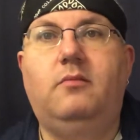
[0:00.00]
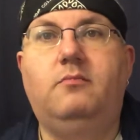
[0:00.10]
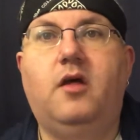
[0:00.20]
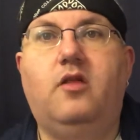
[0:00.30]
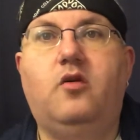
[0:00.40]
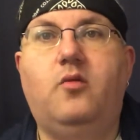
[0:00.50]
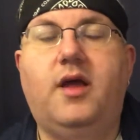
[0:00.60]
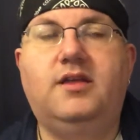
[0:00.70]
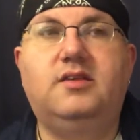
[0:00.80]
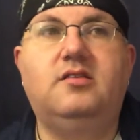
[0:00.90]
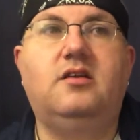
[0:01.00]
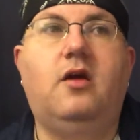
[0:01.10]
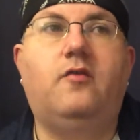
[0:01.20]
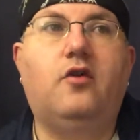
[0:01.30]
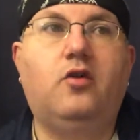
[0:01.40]
other races and
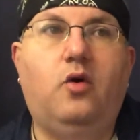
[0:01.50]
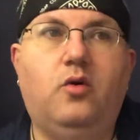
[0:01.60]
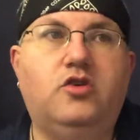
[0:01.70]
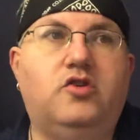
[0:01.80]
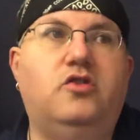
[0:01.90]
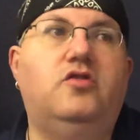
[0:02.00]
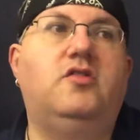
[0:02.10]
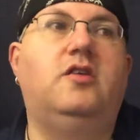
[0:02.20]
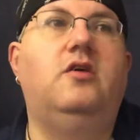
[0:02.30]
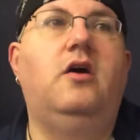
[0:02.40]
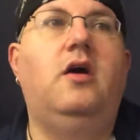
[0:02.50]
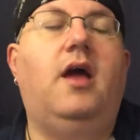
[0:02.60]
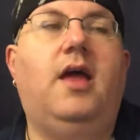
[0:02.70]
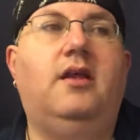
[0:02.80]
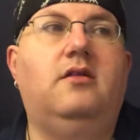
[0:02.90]
other cultures
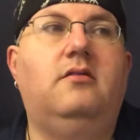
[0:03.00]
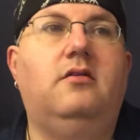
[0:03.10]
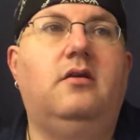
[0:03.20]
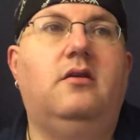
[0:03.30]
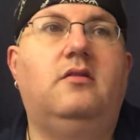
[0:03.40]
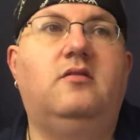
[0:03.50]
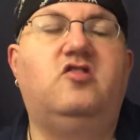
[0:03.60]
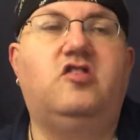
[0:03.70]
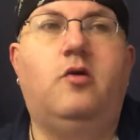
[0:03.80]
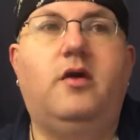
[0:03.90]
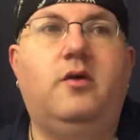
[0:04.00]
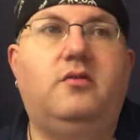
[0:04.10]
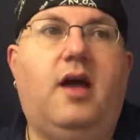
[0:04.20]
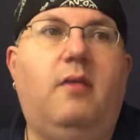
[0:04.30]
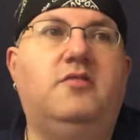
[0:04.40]
and the
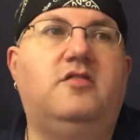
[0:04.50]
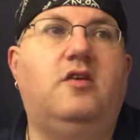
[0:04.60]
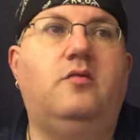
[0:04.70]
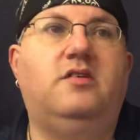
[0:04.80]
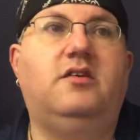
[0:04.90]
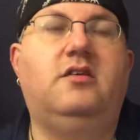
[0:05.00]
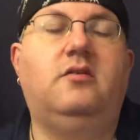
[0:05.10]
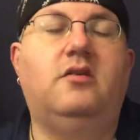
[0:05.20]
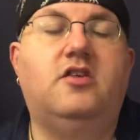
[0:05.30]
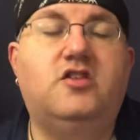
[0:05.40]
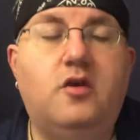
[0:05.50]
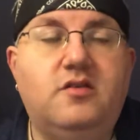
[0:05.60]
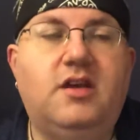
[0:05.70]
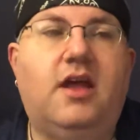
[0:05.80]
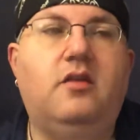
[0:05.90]
stereotypes
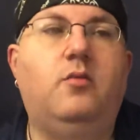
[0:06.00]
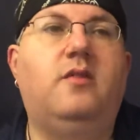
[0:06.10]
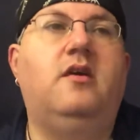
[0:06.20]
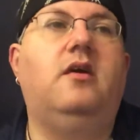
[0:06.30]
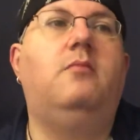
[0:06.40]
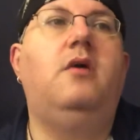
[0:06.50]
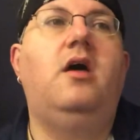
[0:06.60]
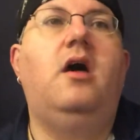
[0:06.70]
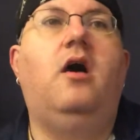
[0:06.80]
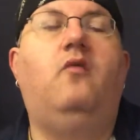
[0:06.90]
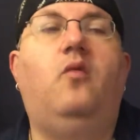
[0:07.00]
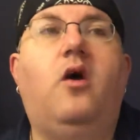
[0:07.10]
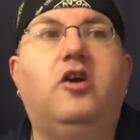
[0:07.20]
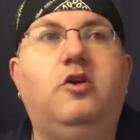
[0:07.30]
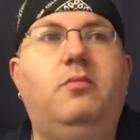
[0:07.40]
associated with them of
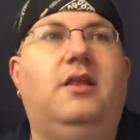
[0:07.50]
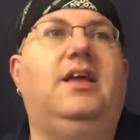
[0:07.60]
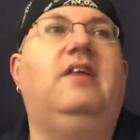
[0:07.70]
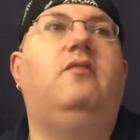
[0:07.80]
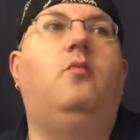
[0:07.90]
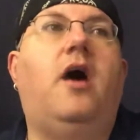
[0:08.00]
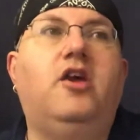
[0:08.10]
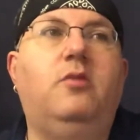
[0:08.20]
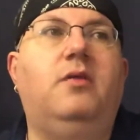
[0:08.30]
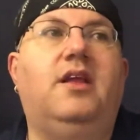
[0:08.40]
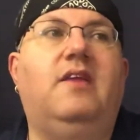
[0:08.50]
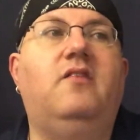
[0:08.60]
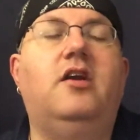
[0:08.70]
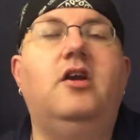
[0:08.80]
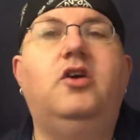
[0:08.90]
what you believe and why you believe
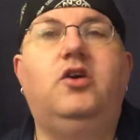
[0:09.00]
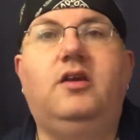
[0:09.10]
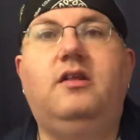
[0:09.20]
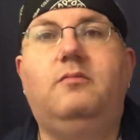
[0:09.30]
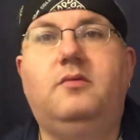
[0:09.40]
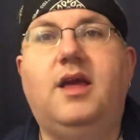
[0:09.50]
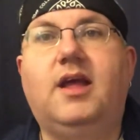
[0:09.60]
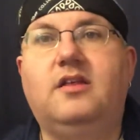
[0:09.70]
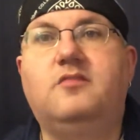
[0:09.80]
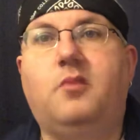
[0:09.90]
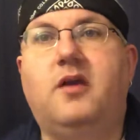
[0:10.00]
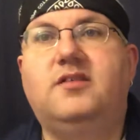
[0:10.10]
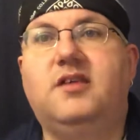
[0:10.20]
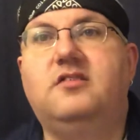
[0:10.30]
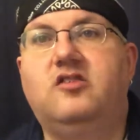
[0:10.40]
it, you need to take this
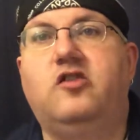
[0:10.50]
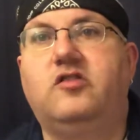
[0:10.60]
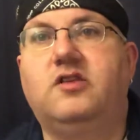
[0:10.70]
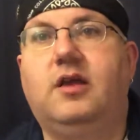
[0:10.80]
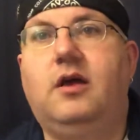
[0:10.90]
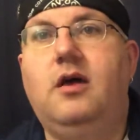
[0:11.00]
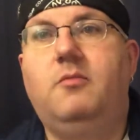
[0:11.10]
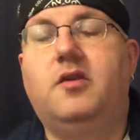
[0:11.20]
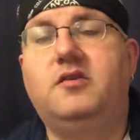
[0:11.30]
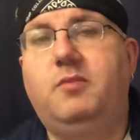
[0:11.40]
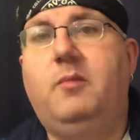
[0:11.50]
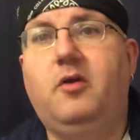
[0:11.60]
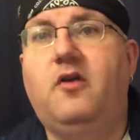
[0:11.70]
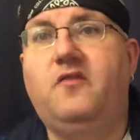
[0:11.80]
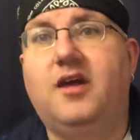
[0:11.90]
process seriously, because
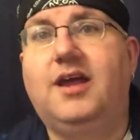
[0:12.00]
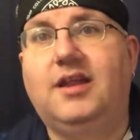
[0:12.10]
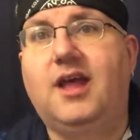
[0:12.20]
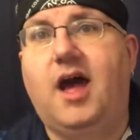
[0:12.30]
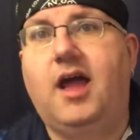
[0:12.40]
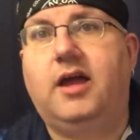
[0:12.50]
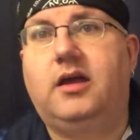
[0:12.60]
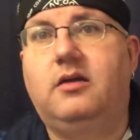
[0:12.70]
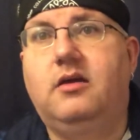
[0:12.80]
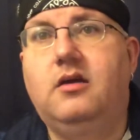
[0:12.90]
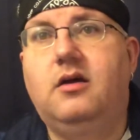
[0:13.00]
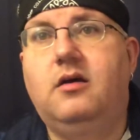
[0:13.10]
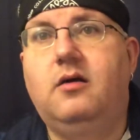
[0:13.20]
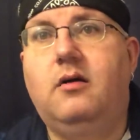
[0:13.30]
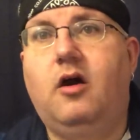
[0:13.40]
people are fucking dying
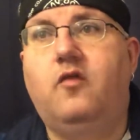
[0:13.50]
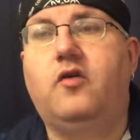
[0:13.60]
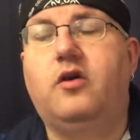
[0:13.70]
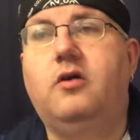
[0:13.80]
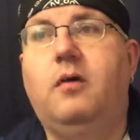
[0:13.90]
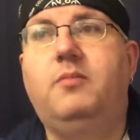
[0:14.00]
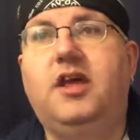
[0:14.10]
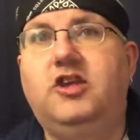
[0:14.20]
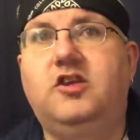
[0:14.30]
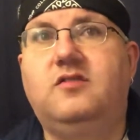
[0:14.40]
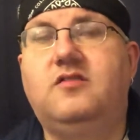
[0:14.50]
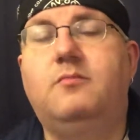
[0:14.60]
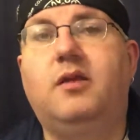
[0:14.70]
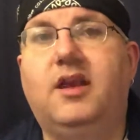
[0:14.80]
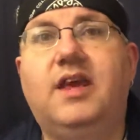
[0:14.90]
over opinions and
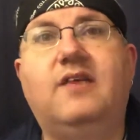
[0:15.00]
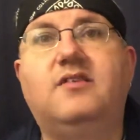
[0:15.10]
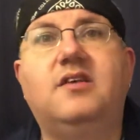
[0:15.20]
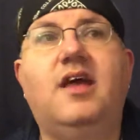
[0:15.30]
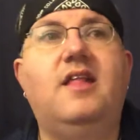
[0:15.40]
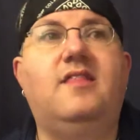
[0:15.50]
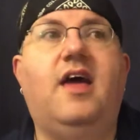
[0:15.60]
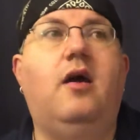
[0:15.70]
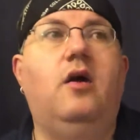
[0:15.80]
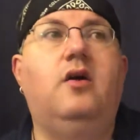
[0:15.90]
beliefs that